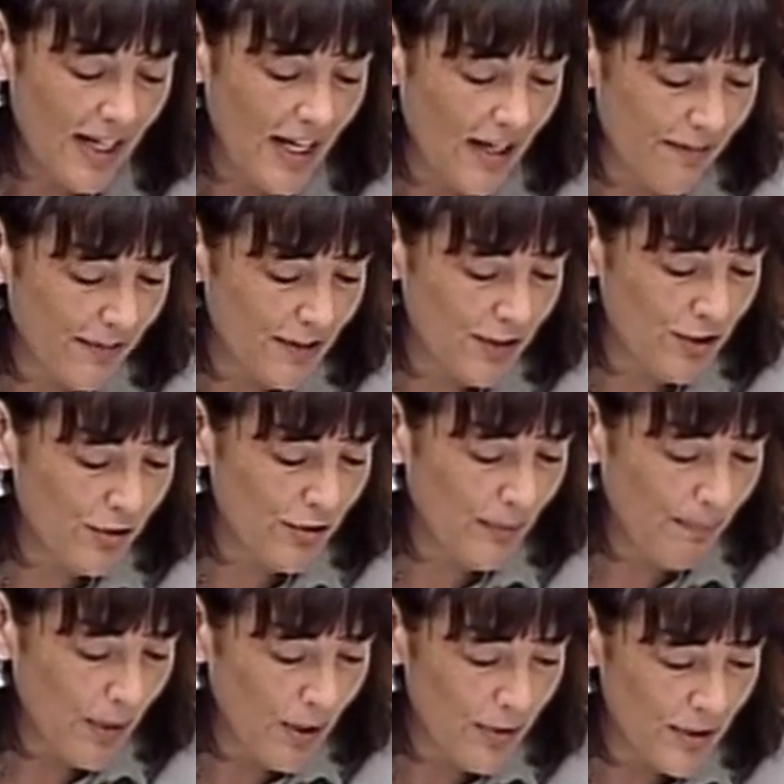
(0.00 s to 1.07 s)
Efforts to
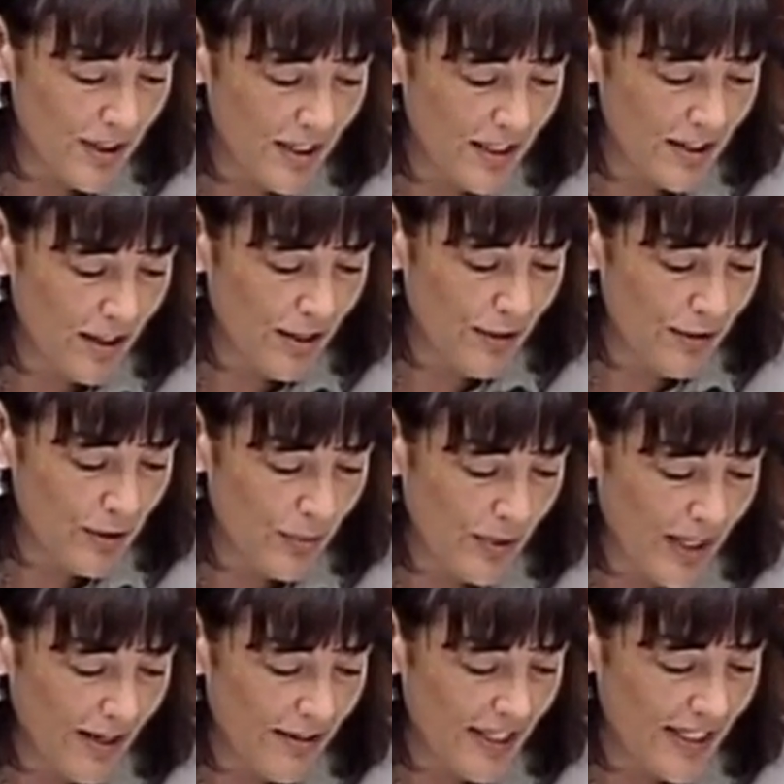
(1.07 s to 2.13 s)
impose these codes without